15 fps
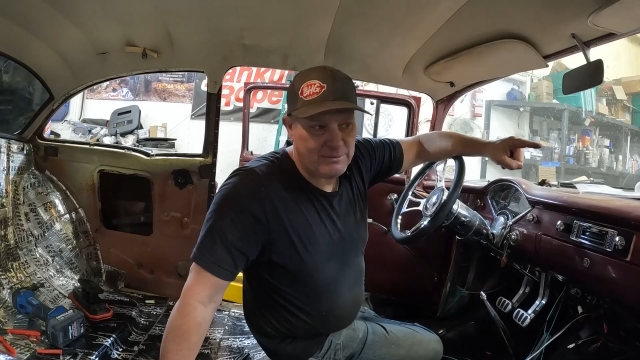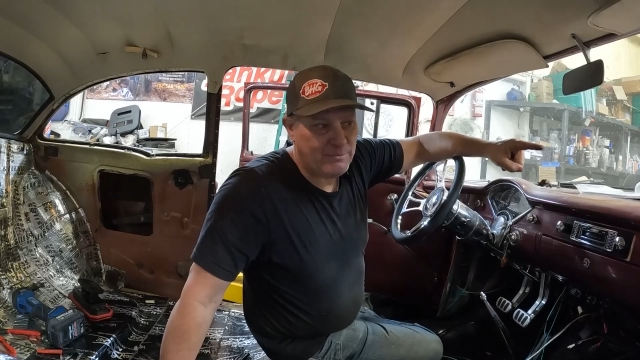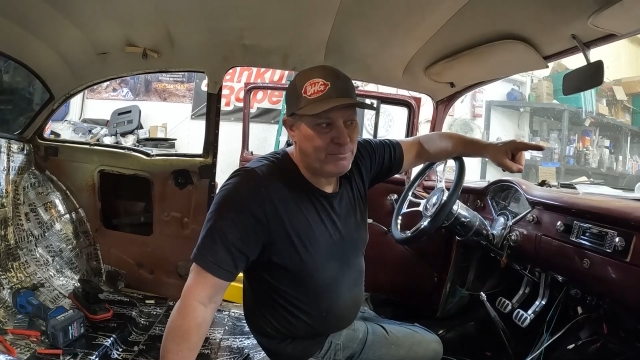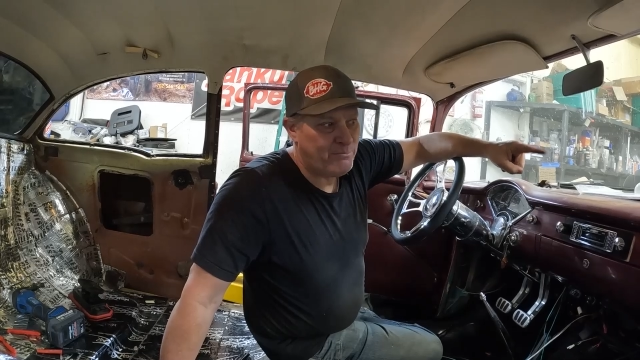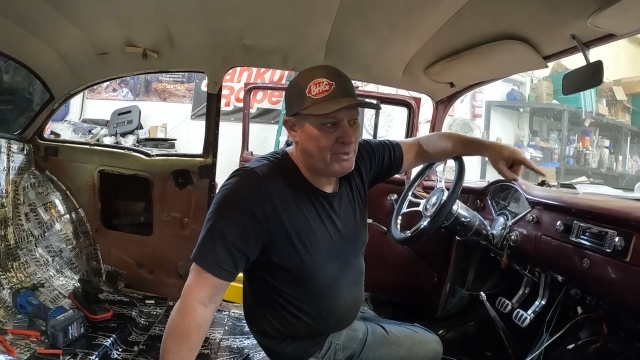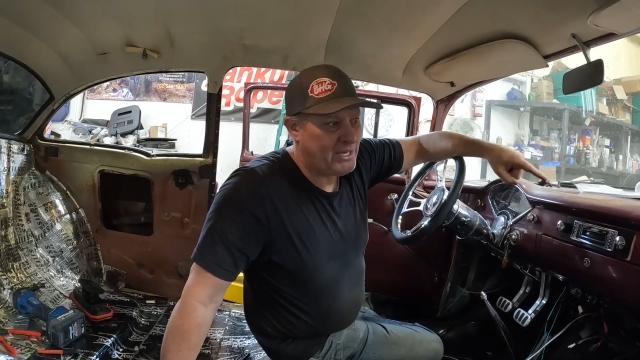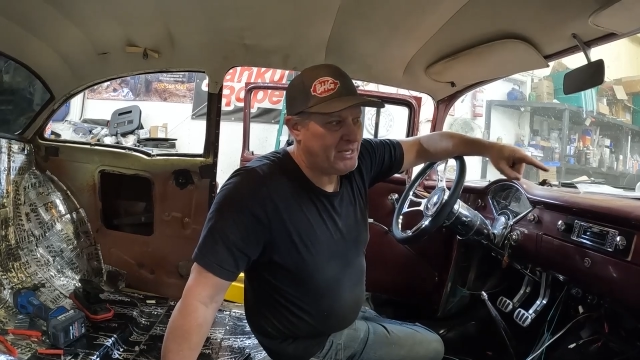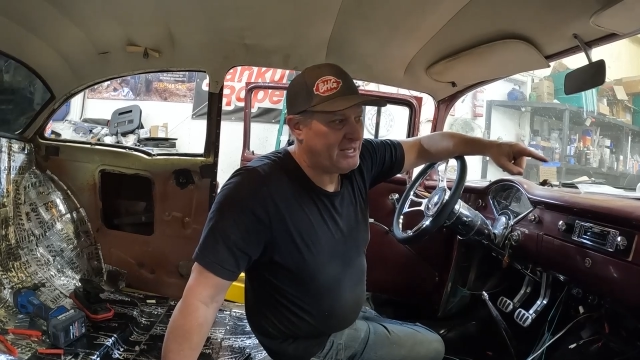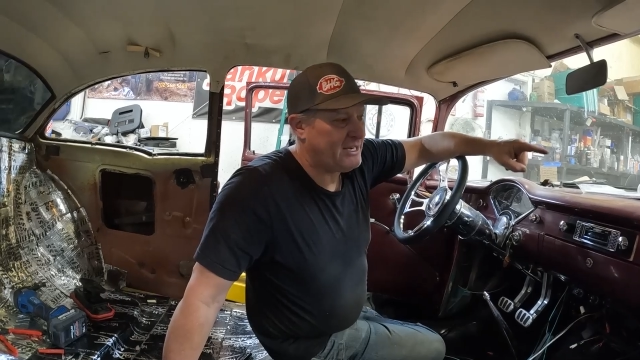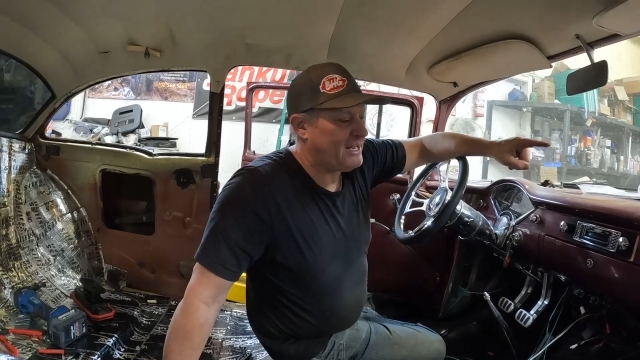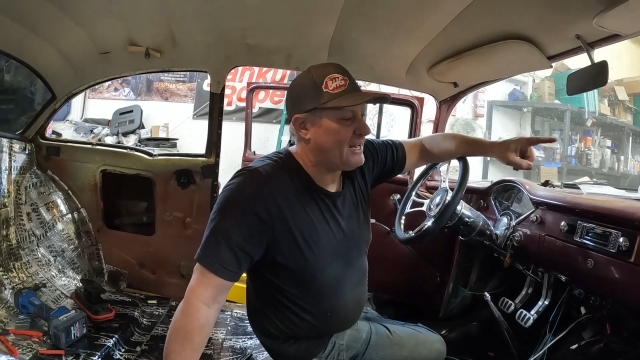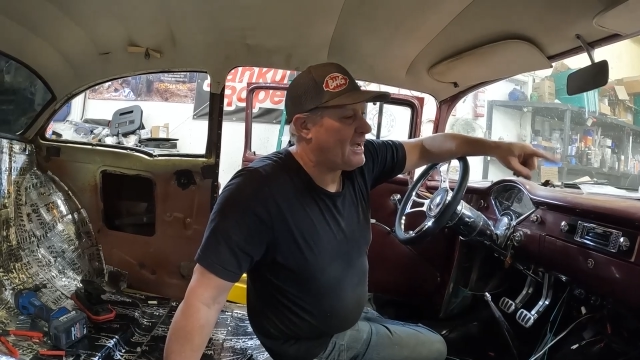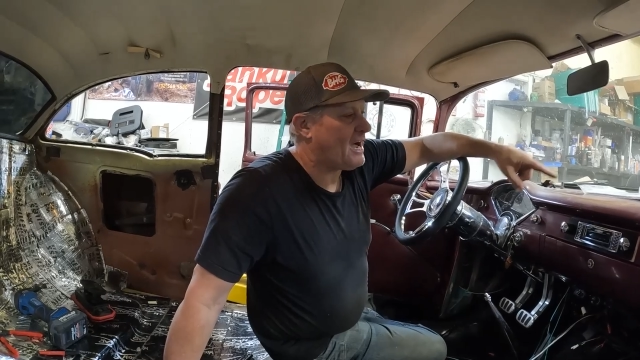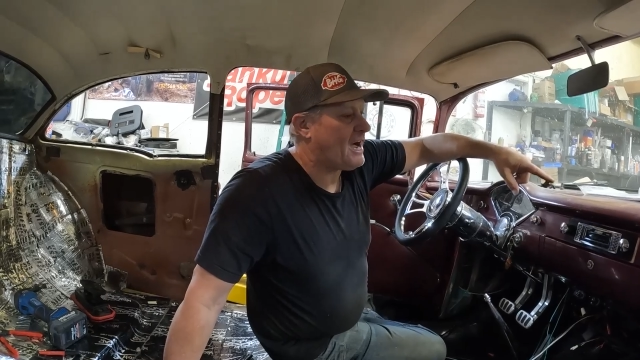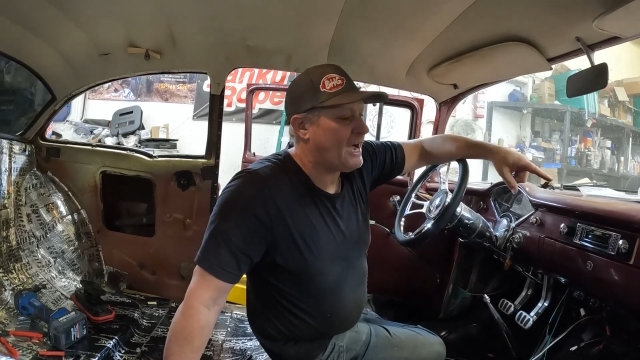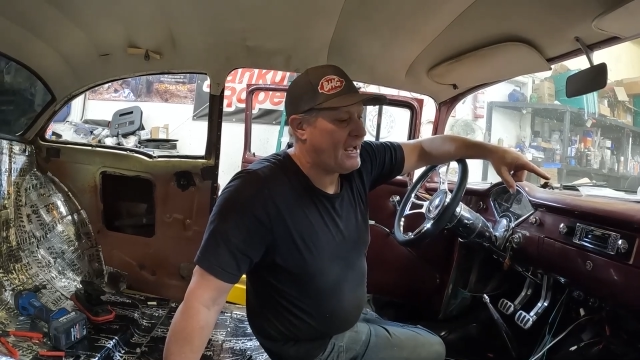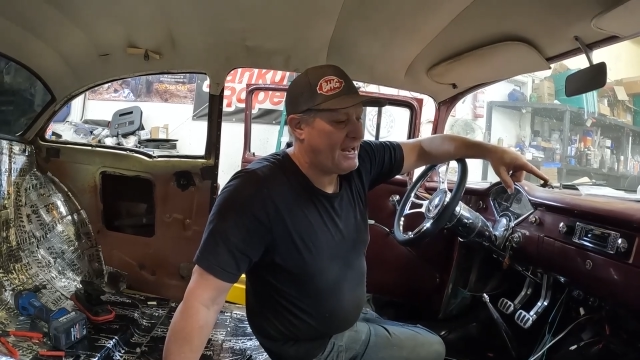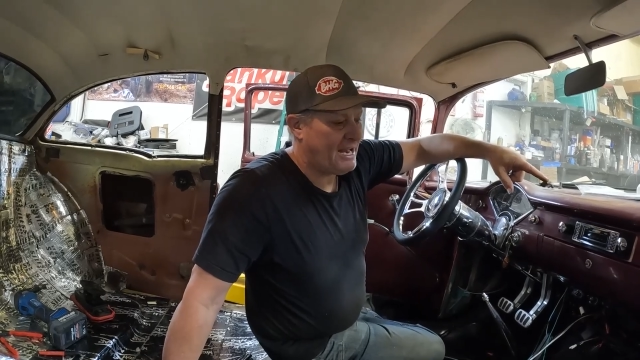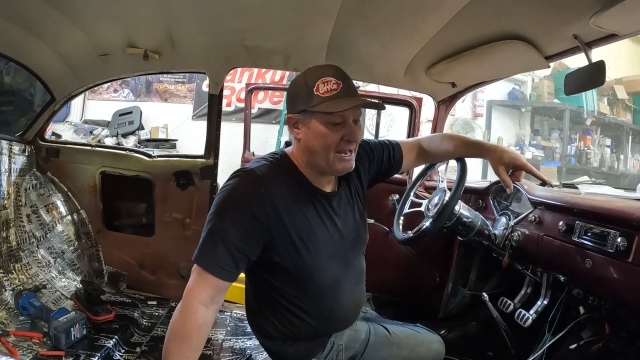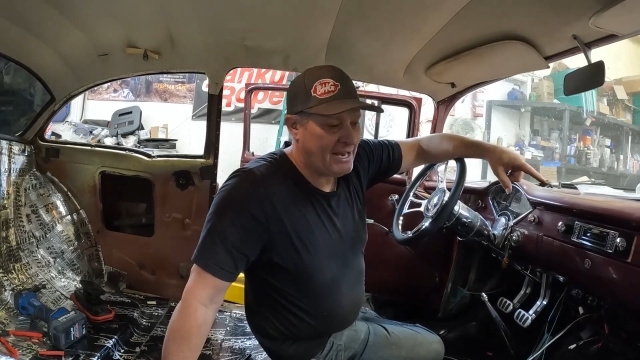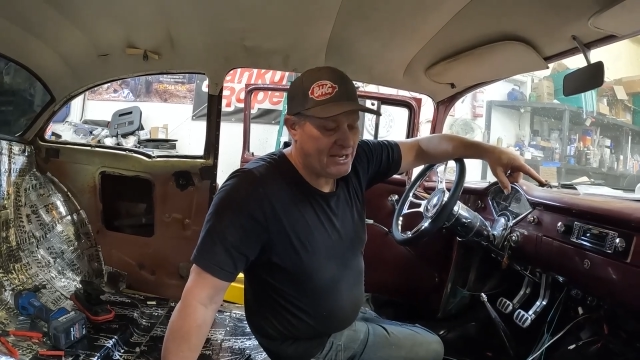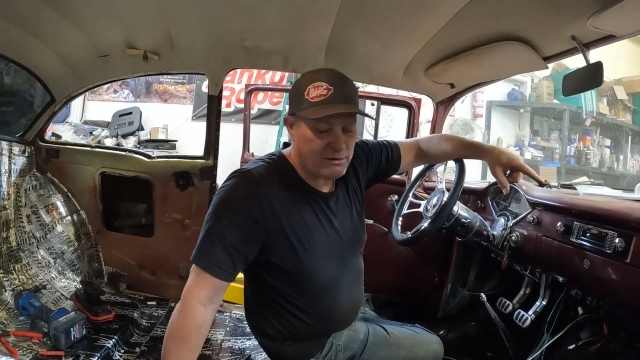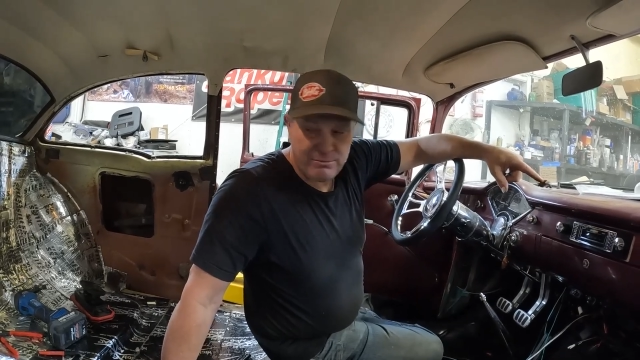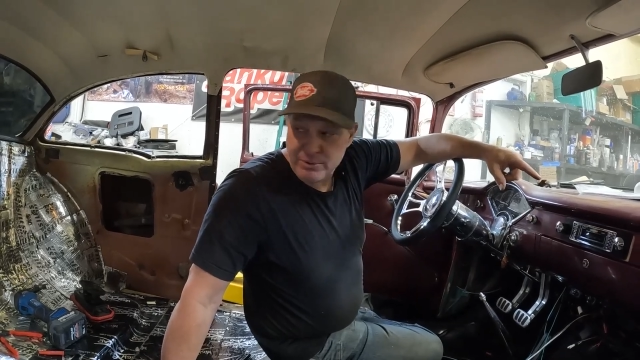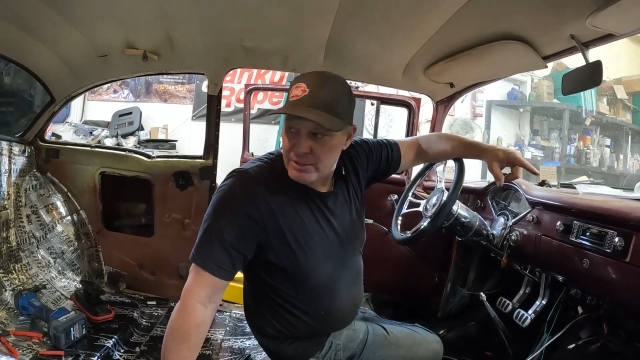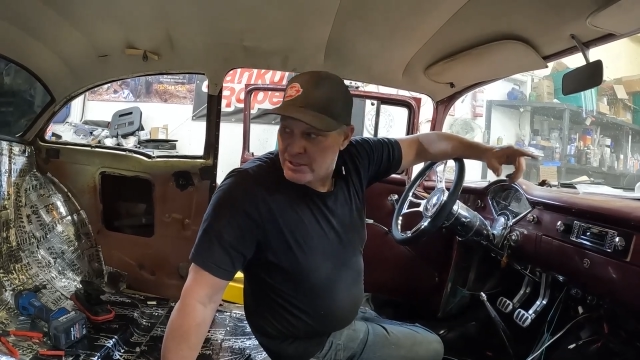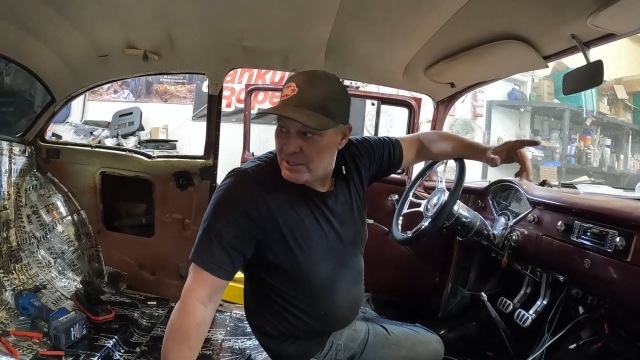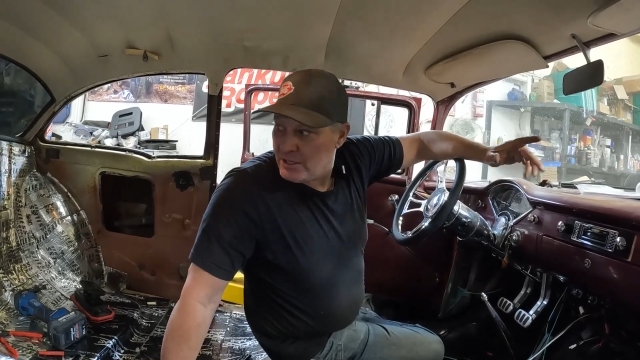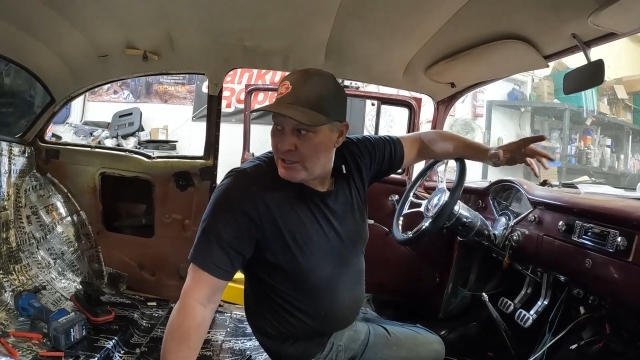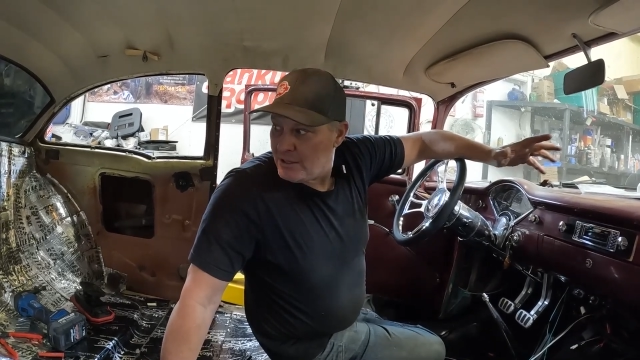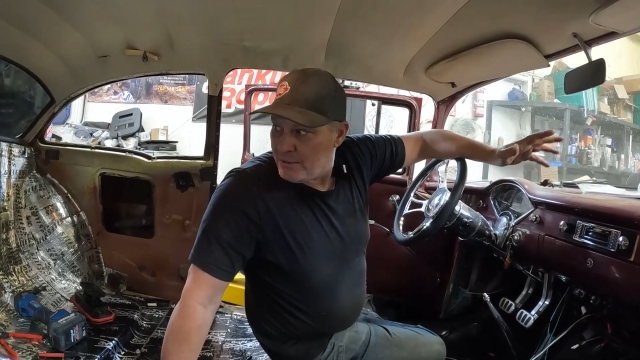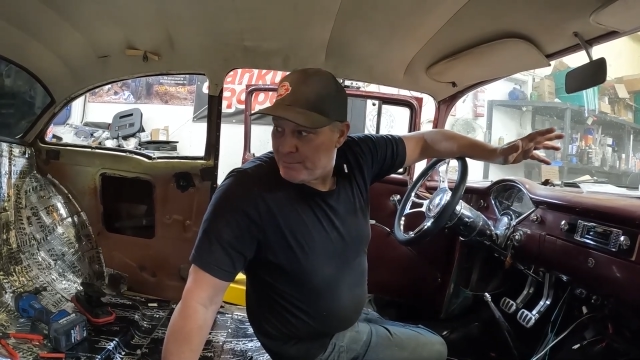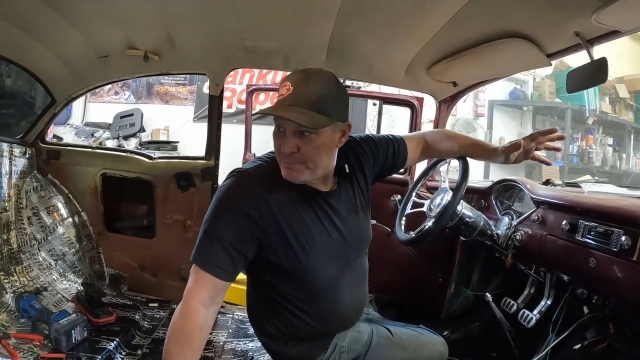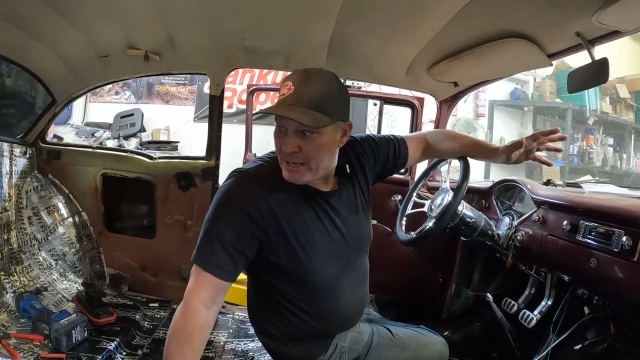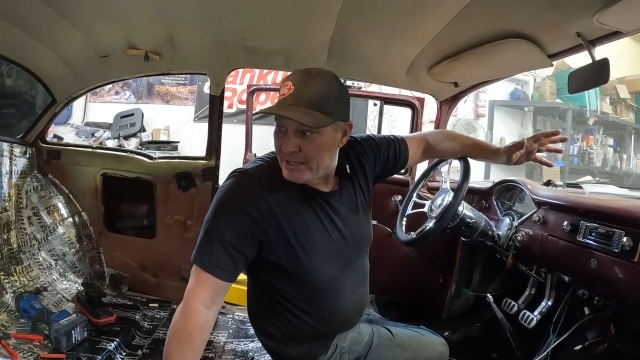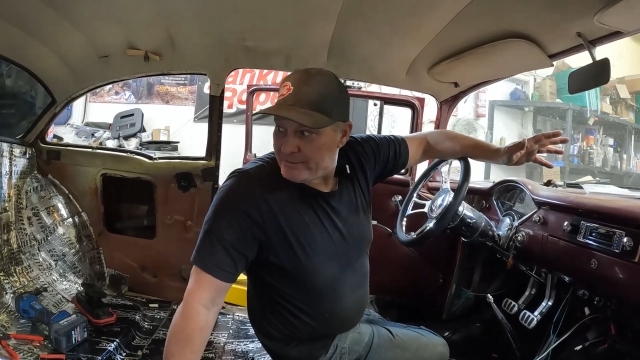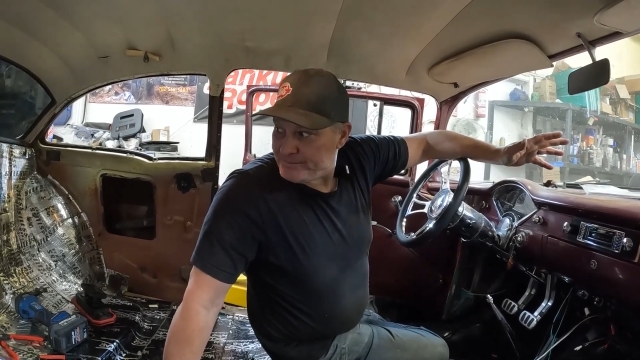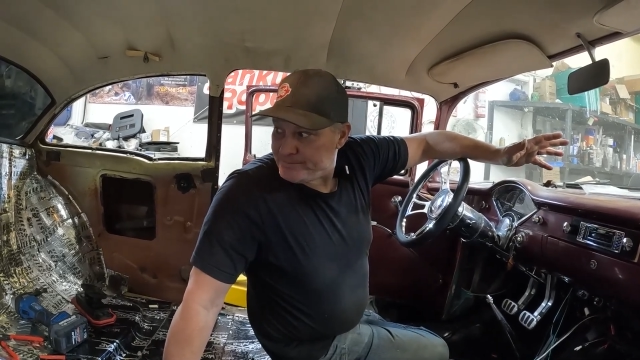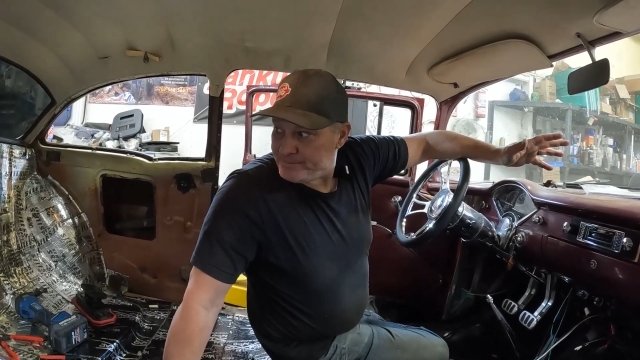mid and high amp, but